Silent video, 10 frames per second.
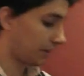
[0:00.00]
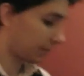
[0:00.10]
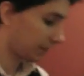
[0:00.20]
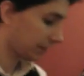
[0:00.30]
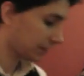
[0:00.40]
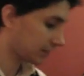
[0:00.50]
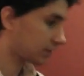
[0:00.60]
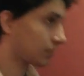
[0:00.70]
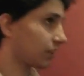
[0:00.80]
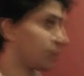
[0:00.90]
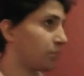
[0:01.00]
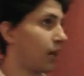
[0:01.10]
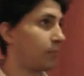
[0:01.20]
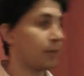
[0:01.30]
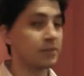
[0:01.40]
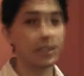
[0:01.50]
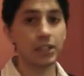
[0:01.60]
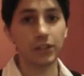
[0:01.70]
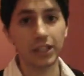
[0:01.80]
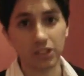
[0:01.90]
various pop-ups
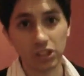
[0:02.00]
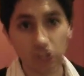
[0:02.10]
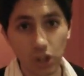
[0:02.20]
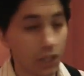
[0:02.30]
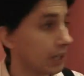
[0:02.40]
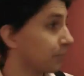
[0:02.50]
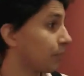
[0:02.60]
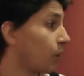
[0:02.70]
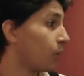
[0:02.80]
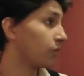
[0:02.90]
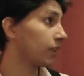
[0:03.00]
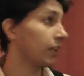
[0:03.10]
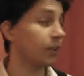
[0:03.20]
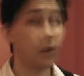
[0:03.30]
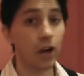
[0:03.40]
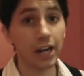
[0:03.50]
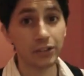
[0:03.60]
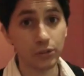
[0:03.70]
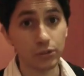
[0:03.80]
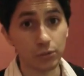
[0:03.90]
telling you that it's installing, and hopefully
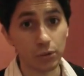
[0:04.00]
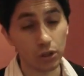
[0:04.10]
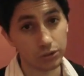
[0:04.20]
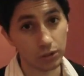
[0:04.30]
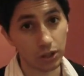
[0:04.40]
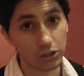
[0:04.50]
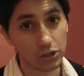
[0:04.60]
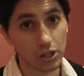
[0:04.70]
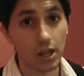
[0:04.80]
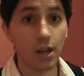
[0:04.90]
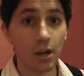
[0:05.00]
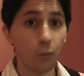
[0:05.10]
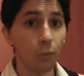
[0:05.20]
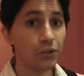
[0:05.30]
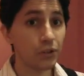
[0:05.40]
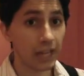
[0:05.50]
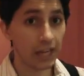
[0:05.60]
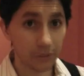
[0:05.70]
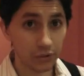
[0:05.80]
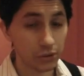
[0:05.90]
iTunes will also launch. What you're going to
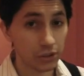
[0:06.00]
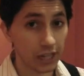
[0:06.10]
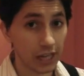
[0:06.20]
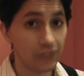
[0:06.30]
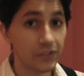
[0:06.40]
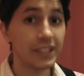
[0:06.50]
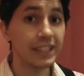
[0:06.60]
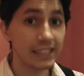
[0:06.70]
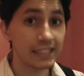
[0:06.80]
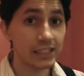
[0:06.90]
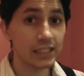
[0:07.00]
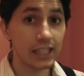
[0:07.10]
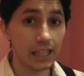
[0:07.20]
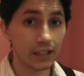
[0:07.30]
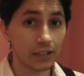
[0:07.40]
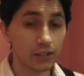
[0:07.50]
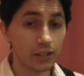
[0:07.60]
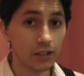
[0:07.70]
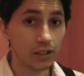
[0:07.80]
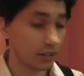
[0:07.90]
have to do is you're going to have to disconnect,
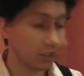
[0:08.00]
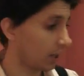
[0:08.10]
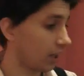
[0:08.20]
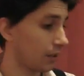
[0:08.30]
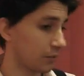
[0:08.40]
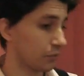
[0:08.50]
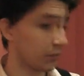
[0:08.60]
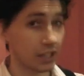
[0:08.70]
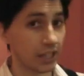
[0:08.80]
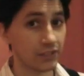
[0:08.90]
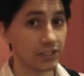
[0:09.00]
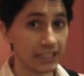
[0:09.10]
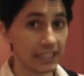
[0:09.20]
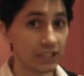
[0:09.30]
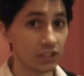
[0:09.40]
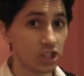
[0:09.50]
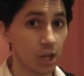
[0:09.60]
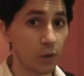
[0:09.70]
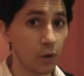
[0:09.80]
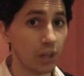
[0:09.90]
you're going to have to delete,
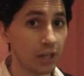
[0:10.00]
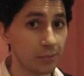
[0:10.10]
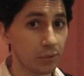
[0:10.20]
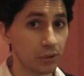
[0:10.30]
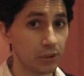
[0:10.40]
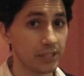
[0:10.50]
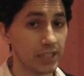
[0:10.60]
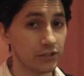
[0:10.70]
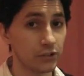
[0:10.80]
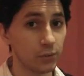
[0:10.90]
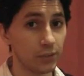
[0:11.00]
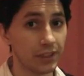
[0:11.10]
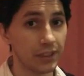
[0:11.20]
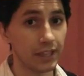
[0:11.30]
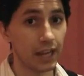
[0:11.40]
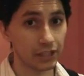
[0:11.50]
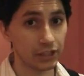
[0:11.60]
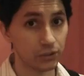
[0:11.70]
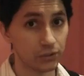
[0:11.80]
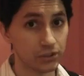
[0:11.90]
stop all any programs that have to do with
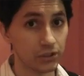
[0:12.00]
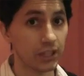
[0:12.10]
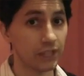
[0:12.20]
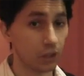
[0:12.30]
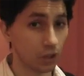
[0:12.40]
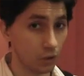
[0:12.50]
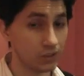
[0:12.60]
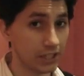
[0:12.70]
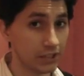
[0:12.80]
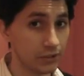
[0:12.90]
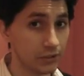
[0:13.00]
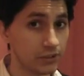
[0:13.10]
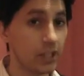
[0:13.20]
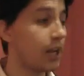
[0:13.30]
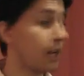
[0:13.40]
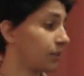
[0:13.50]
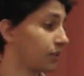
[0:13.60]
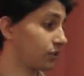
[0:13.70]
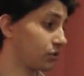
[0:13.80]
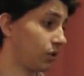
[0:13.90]
iTunes. You're going to have to close iTunes,
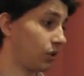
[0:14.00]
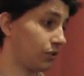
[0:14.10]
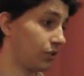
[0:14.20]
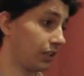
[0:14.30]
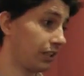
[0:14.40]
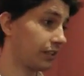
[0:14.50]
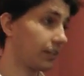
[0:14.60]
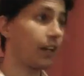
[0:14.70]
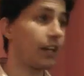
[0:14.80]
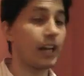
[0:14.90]
press Ctrl-Alt-Delete,